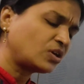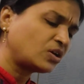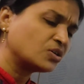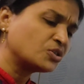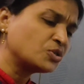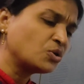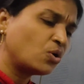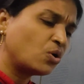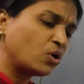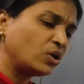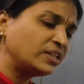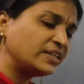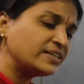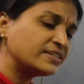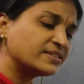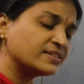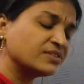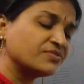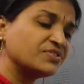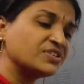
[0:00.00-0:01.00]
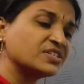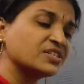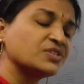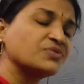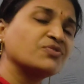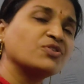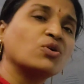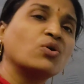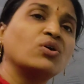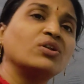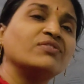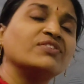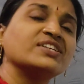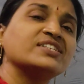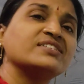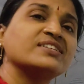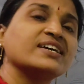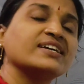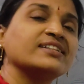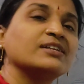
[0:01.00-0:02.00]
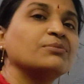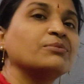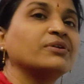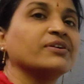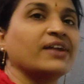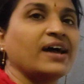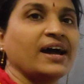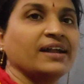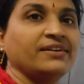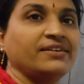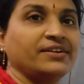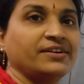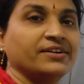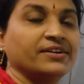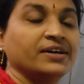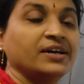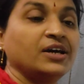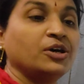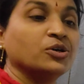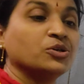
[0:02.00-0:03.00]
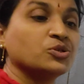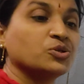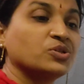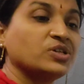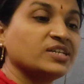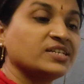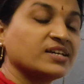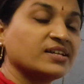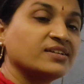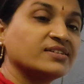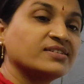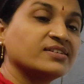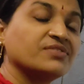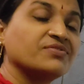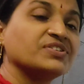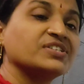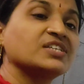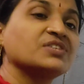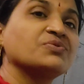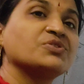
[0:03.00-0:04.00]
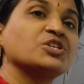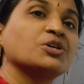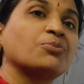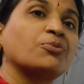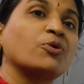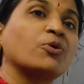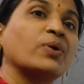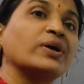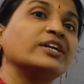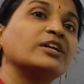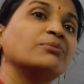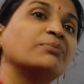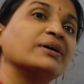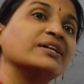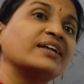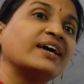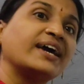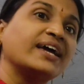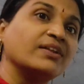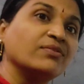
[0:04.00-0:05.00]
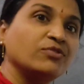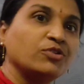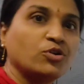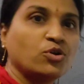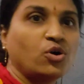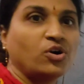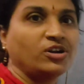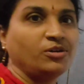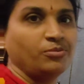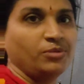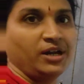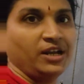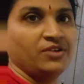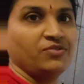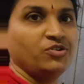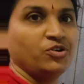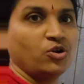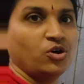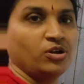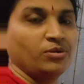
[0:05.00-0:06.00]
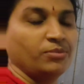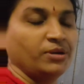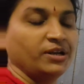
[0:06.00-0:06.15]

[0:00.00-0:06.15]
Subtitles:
So all these services we always take them granted. So these are the services which are provided by the environment